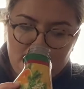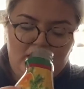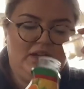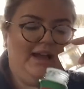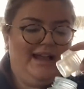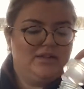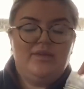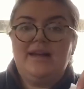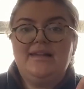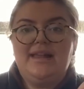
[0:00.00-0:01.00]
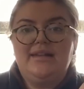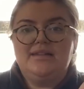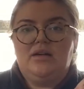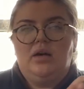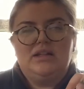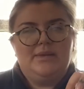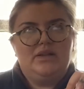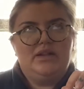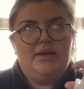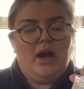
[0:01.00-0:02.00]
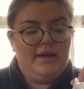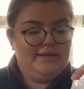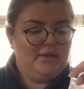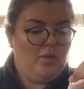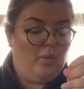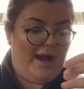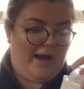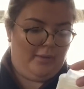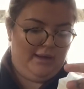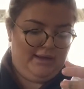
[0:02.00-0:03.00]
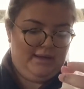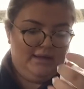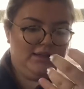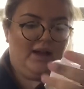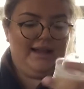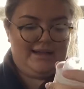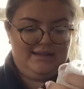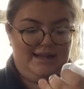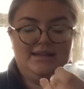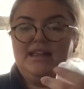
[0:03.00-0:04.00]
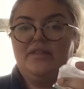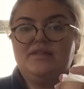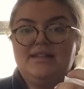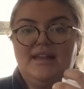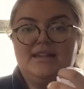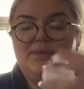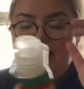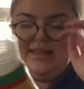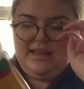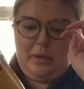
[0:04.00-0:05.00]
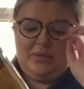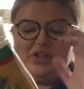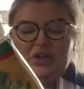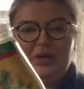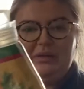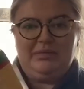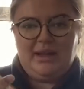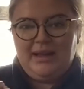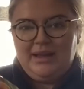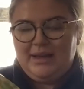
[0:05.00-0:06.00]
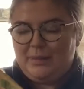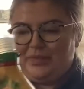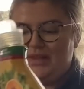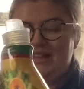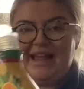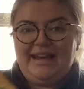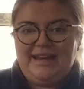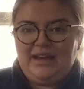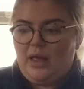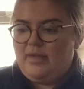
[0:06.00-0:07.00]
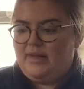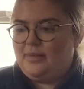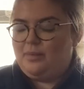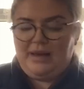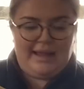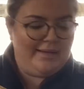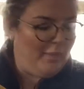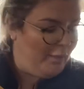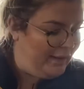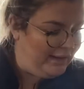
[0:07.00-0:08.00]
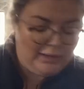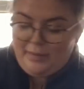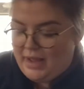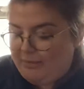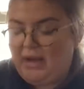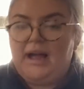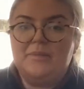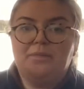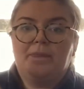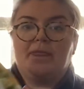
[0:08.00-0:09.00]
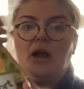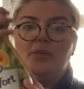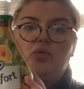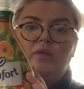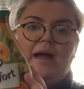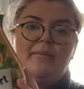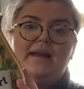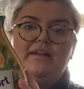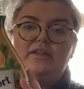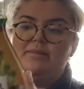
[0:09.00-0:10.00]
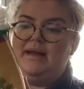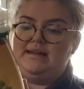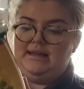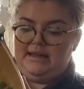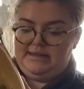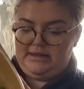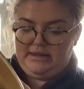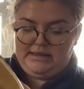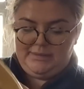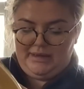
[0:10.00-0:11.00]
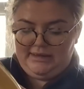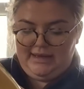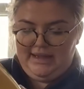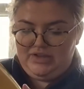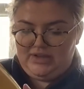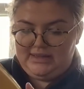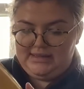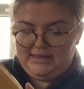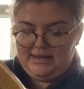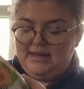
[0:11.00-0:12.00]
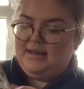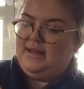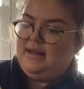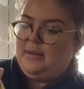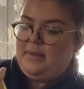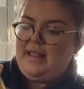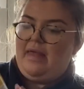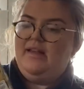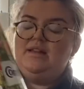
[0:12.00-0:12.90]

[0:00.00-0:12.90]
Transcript: Ty has really sensitive, oh, it smells so nice. Wow. Ty has sensitive skin, so anything too scented like this plays them up a little bit. But um, I brought that mainly for the bedding. That's going to smell delicious. But yeah, this